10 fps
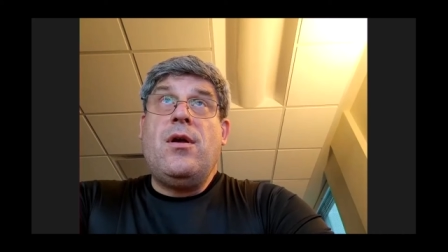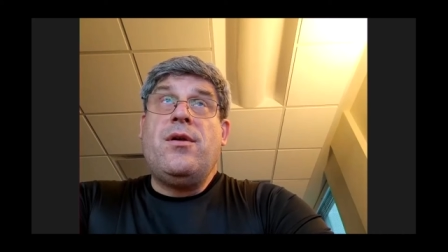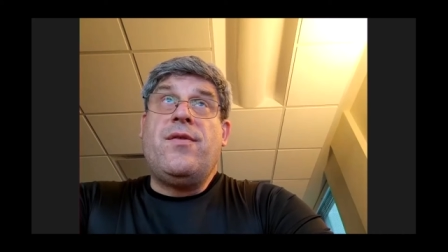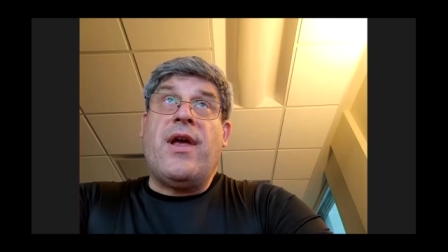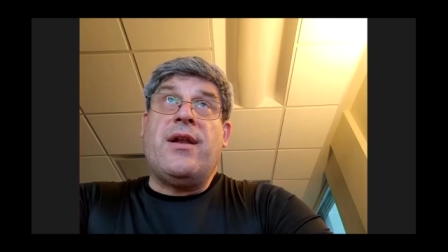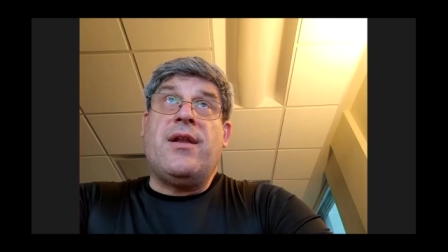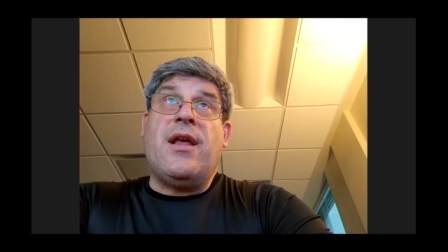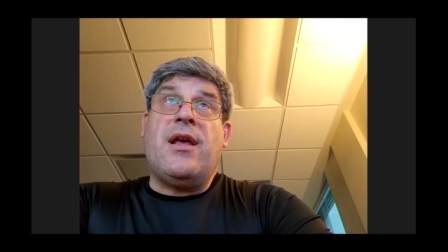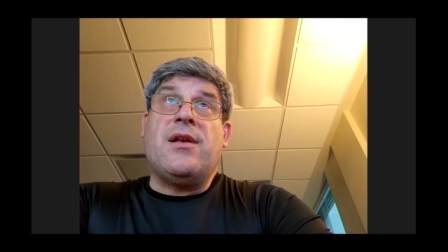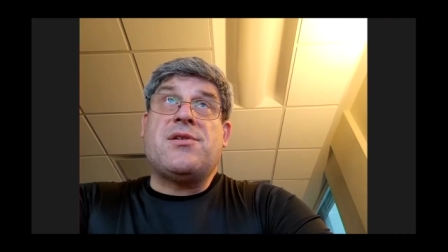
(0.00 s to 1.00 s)
Then
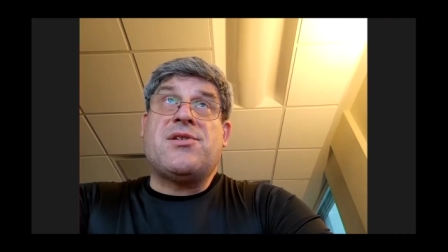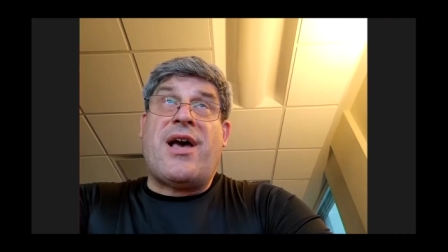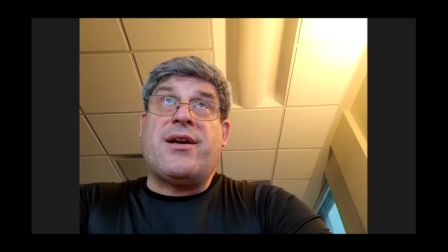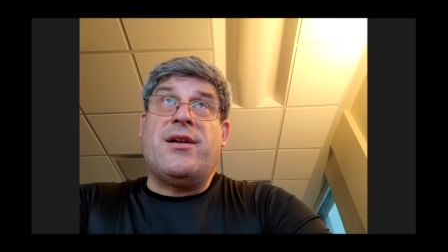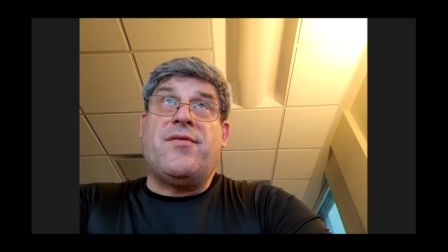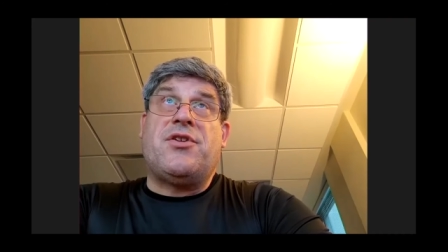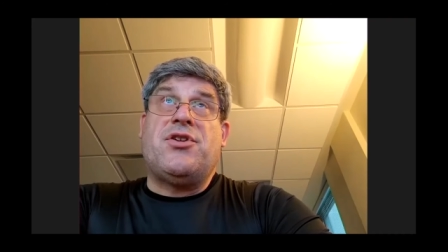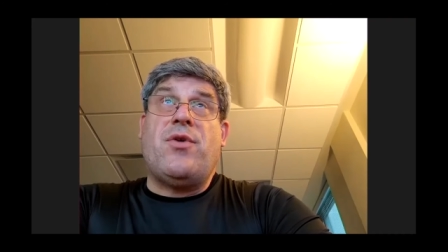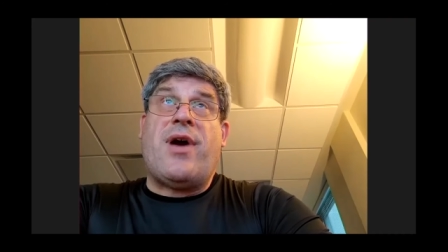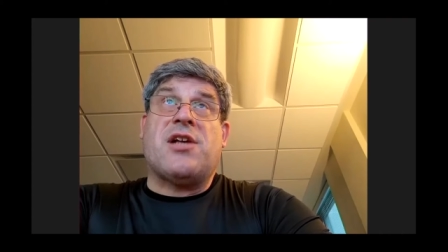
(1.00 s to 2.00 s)
the second of the
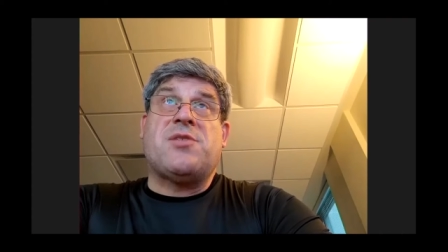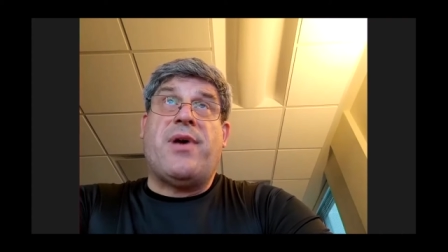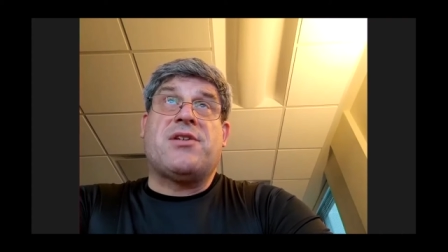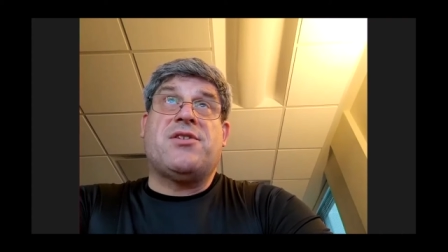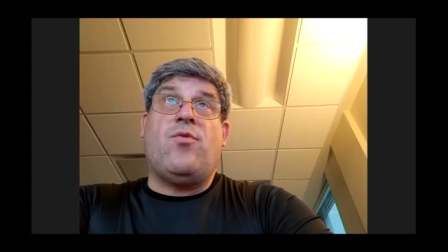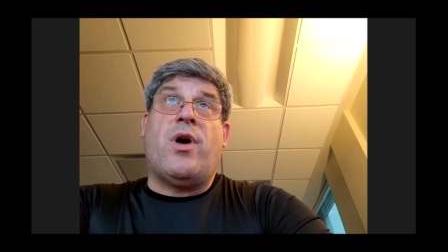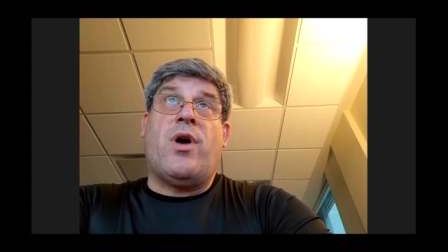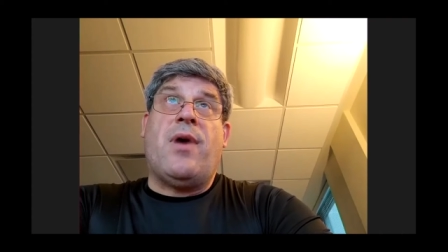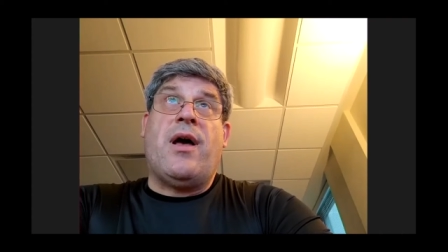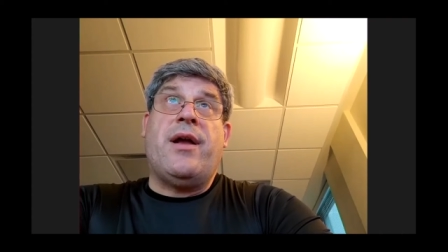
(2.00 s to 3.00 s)
two aspects of
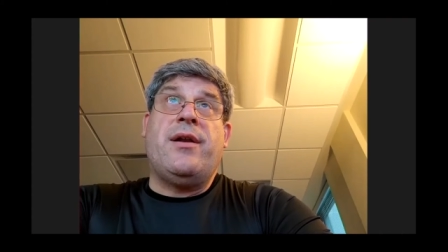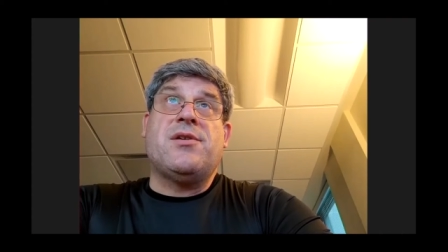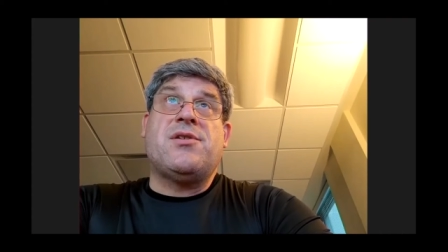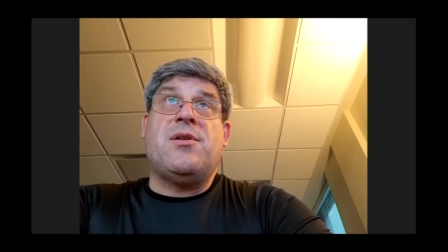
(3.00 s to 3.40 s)
one mind is the